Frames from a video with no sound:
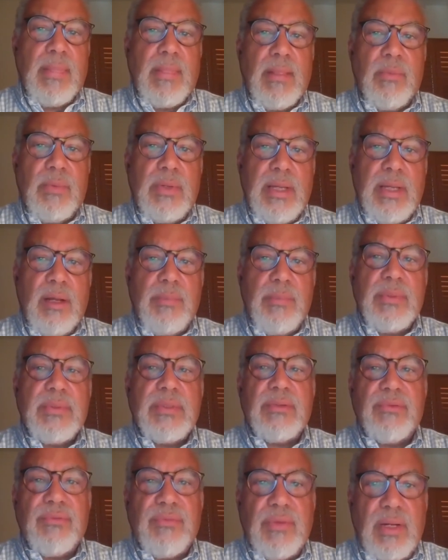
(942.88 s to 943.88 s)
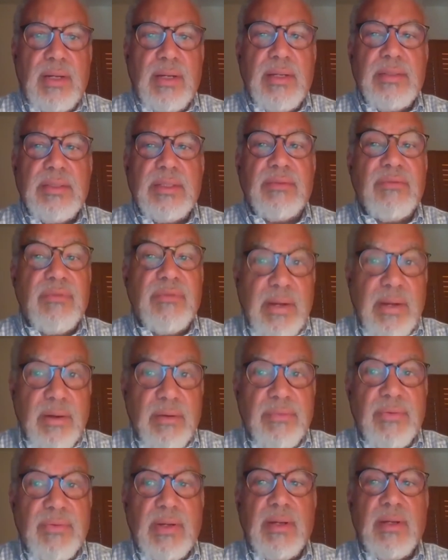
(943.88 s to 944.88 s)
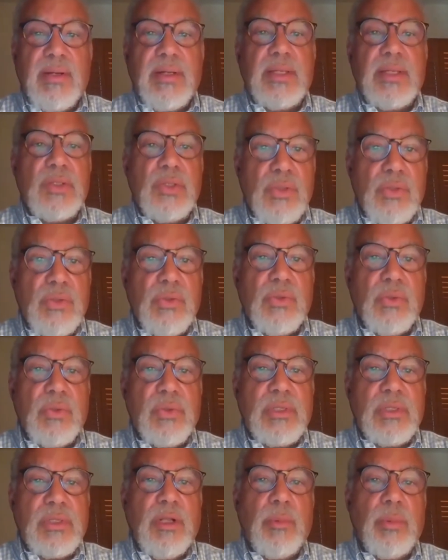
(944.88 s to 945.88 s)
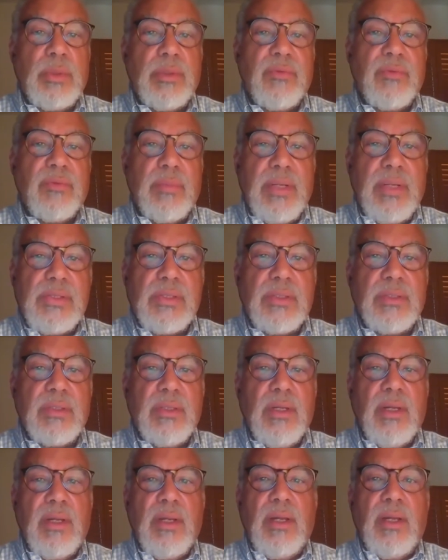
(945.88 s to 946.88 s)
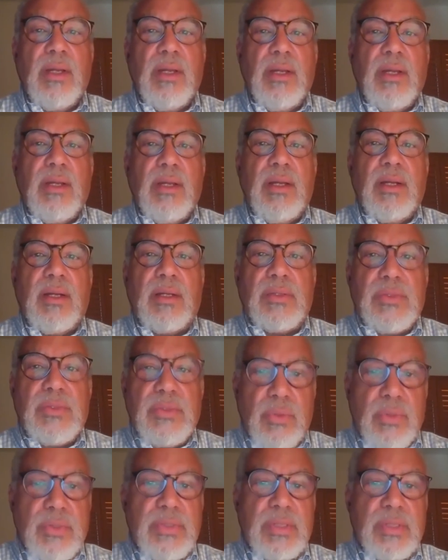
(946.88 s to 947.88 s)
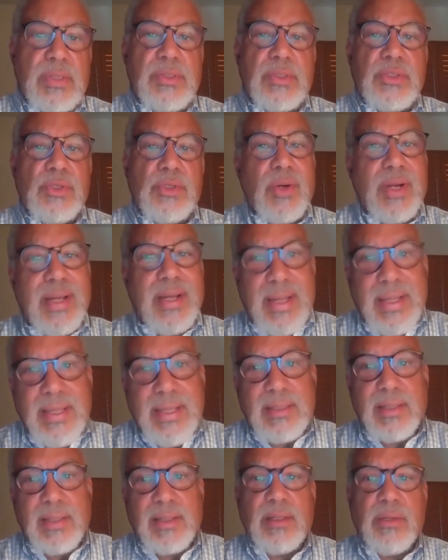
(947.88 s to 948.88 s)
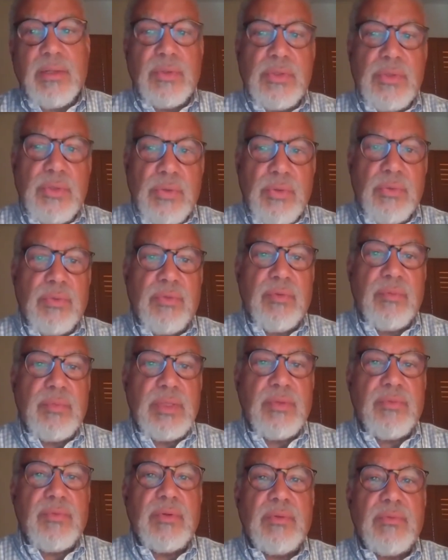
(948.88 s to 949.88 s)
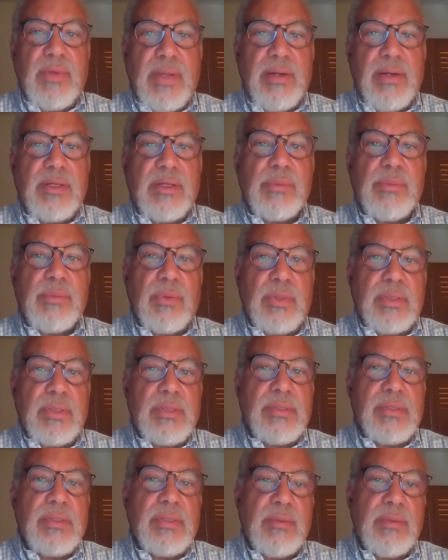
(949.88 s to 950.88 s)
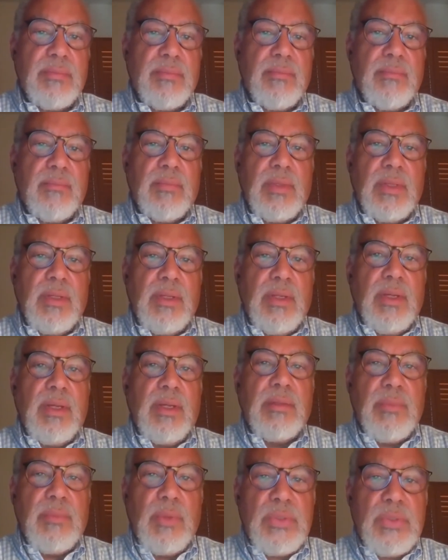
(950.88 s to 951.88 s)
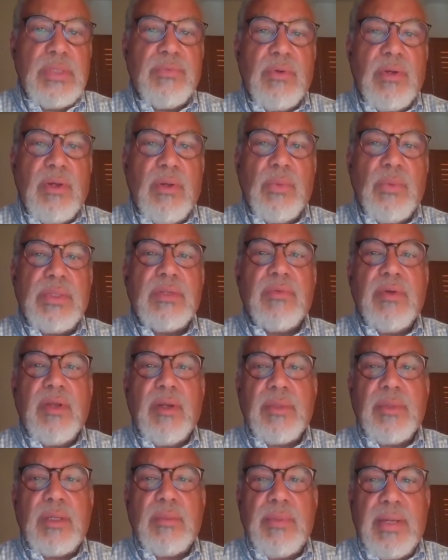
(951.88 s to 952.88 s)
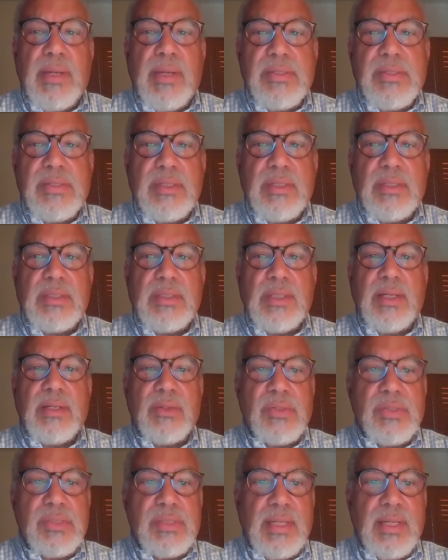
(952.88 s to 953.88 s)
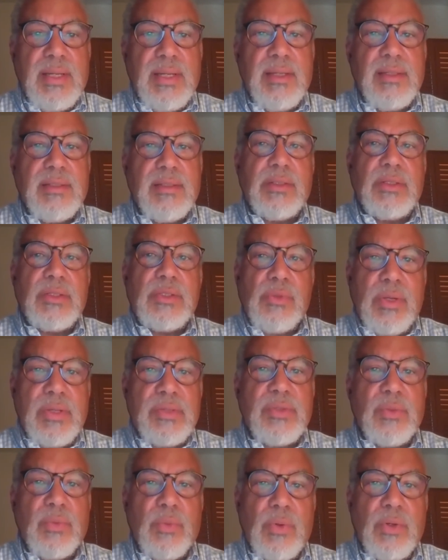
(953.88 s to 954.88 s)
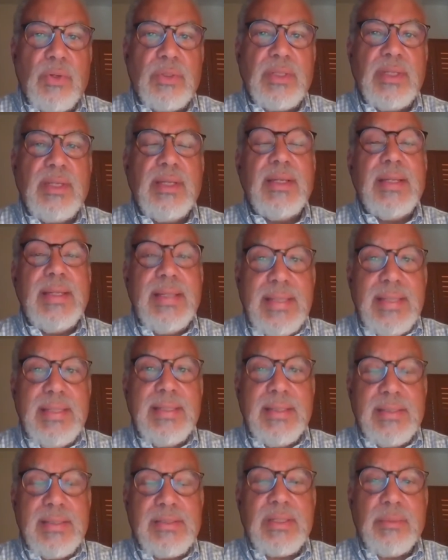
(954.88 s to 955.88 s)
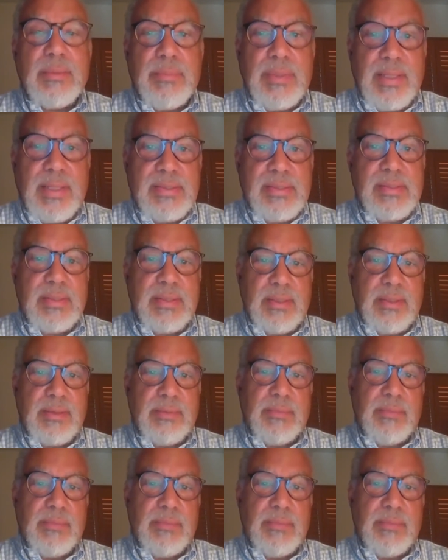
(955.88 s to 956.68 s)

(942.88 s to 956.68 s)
We help them define and verify and use global information uh, sources to triangulate on the truth from different vantage points. And most of all, we develop a capacity to understand and address the world in its complexity.